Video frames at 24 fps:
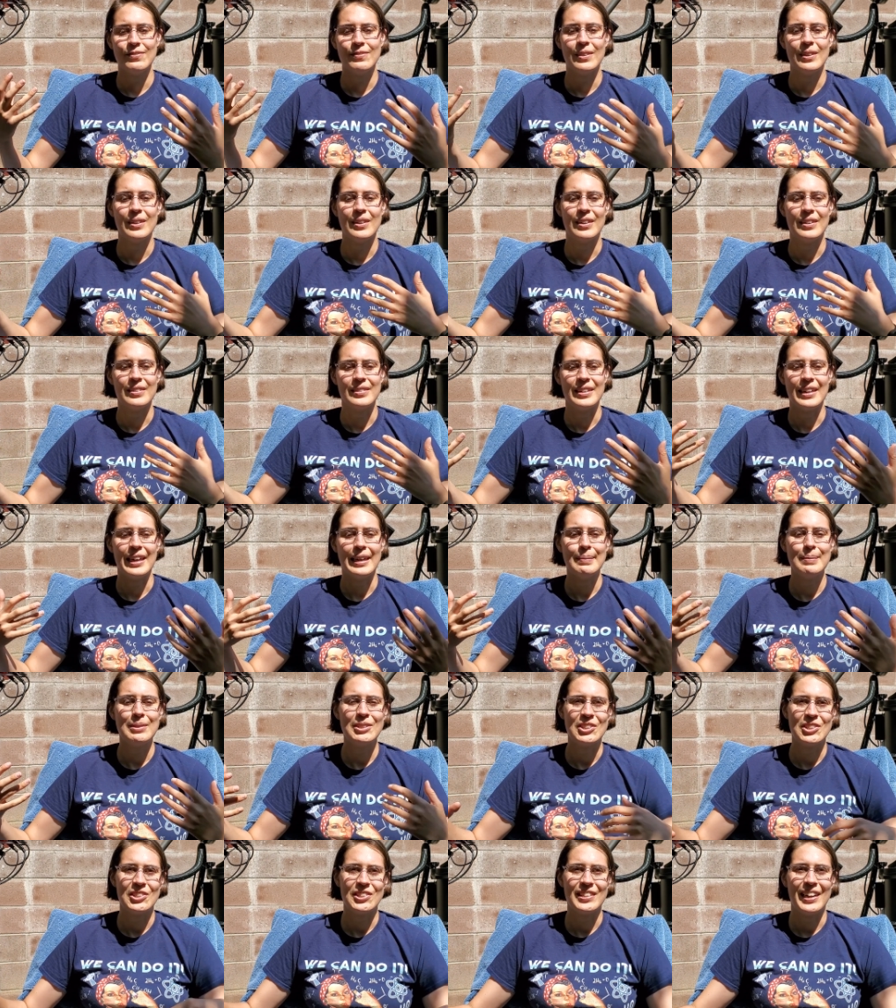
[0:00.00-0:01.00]
on the
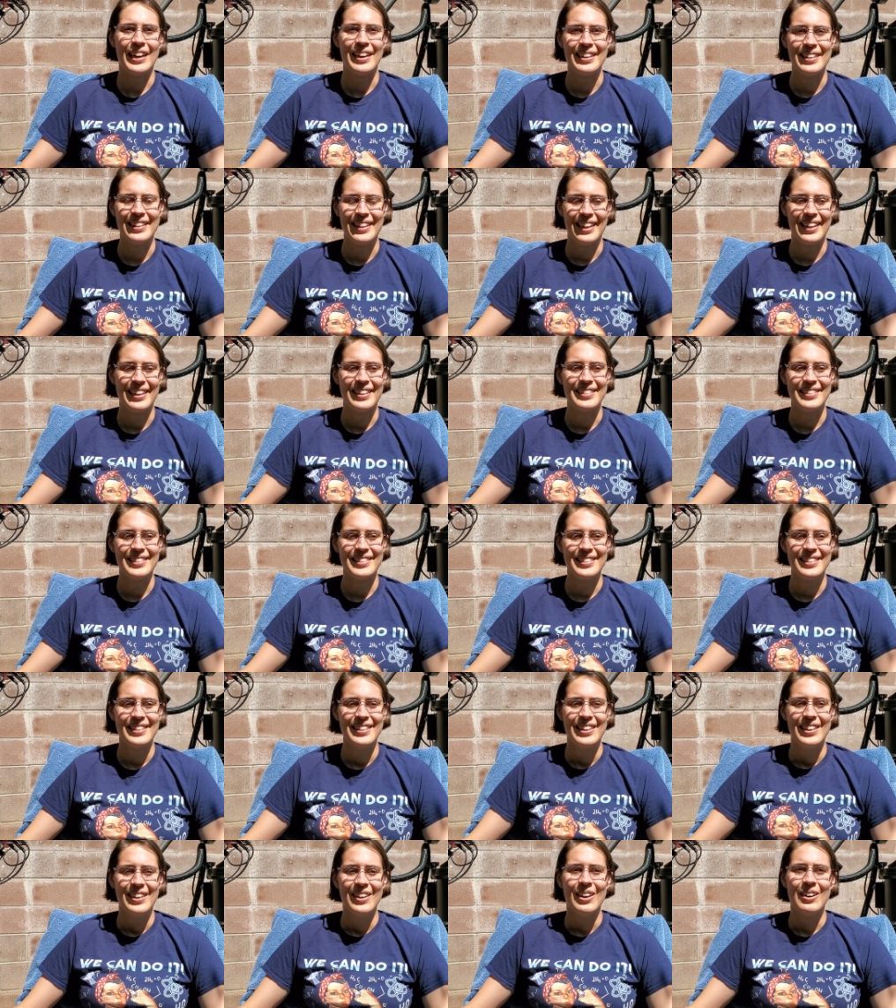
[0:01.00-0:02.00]
amateur side of the house
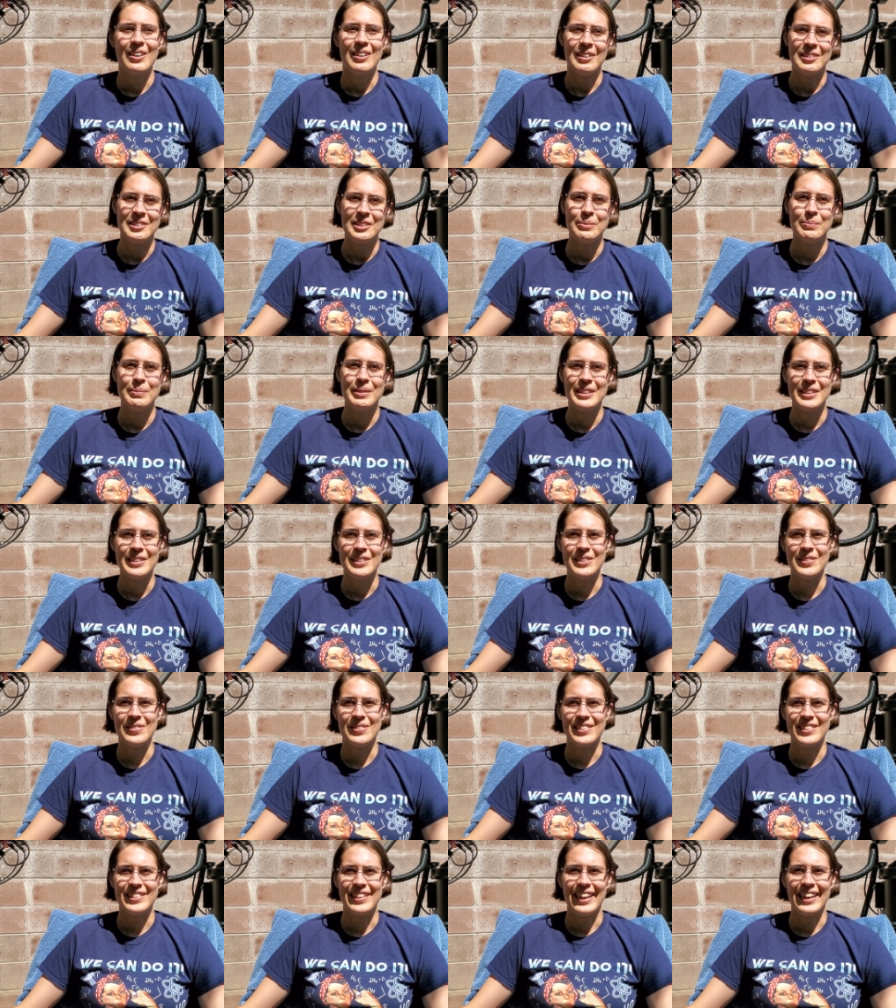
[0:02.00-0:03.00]
are also being used
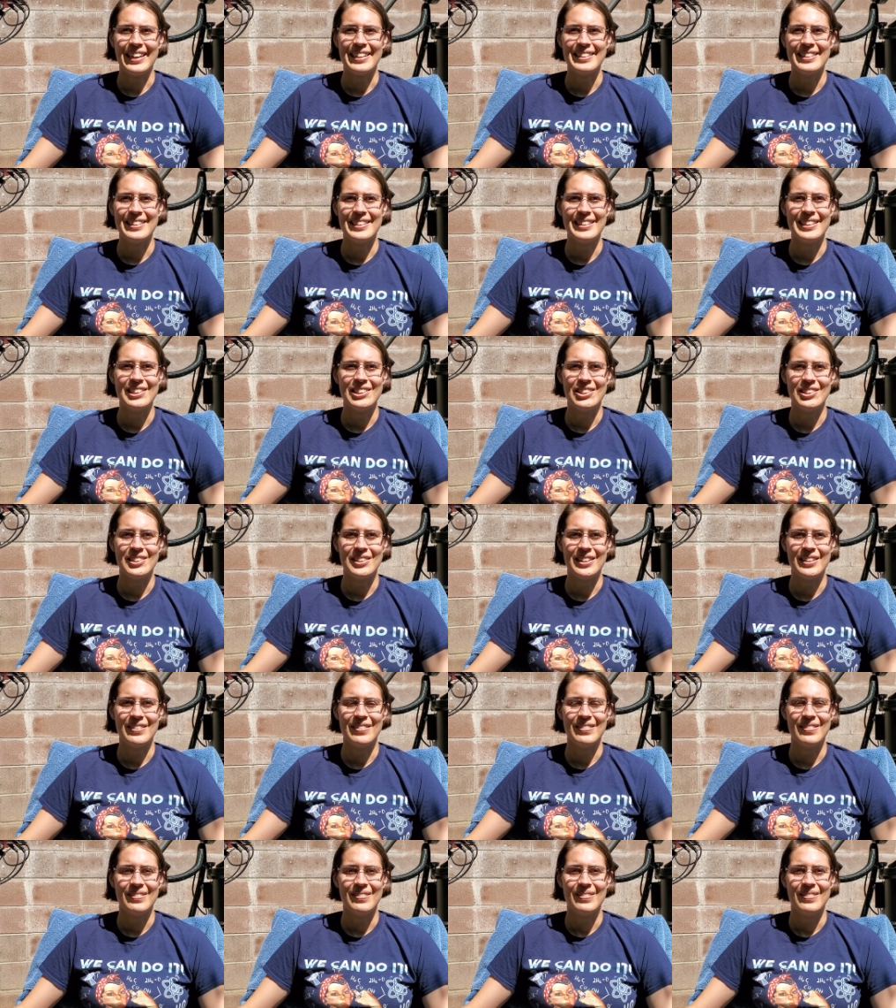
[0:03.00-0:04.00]
for science in addition to the
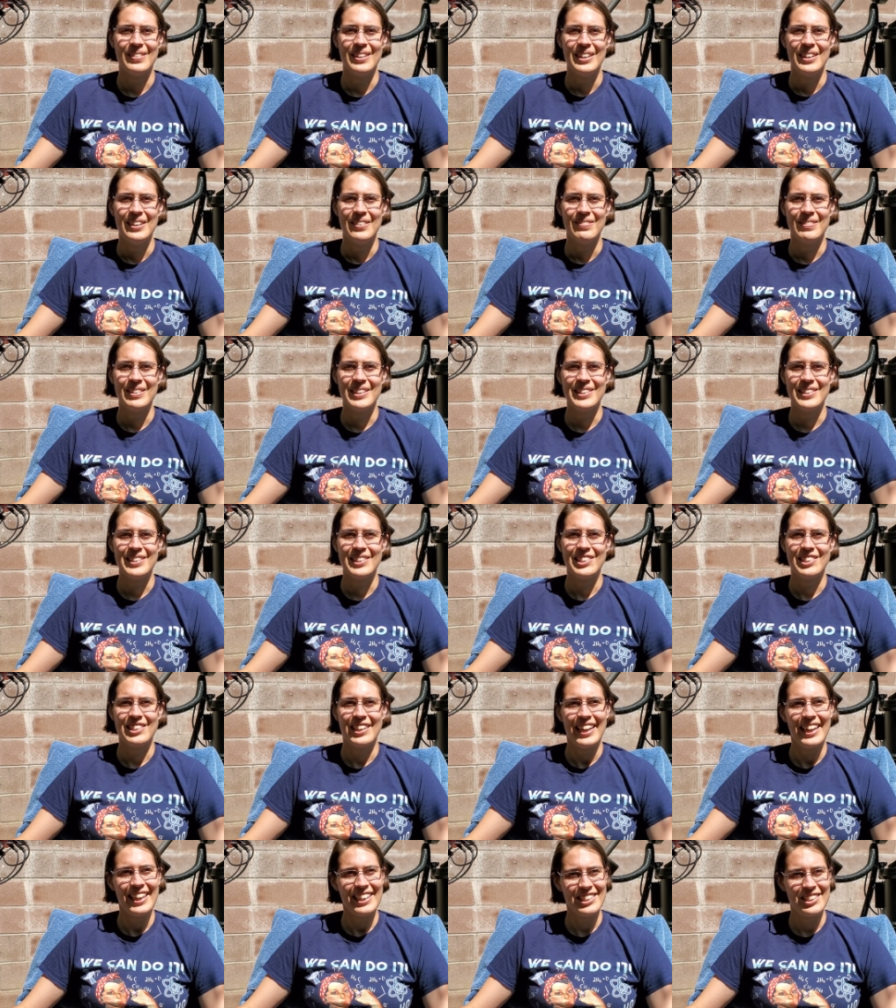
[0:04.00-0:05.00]
research
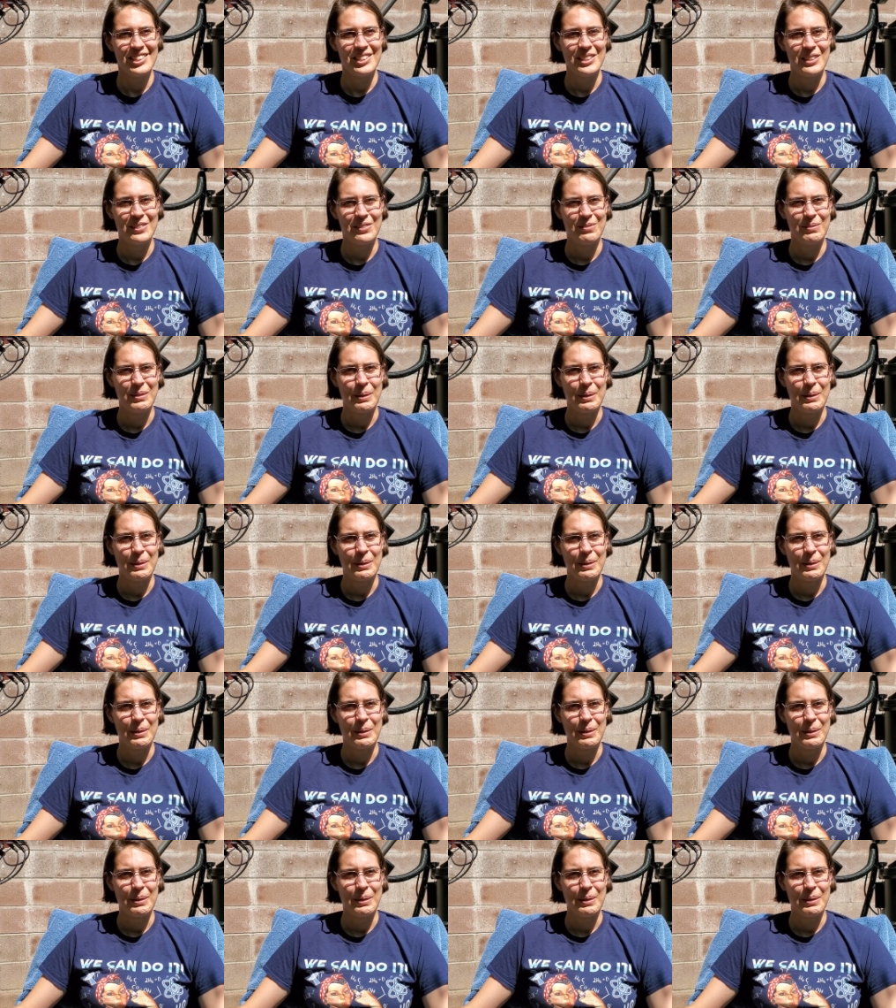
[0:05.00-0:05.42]
I actually do for my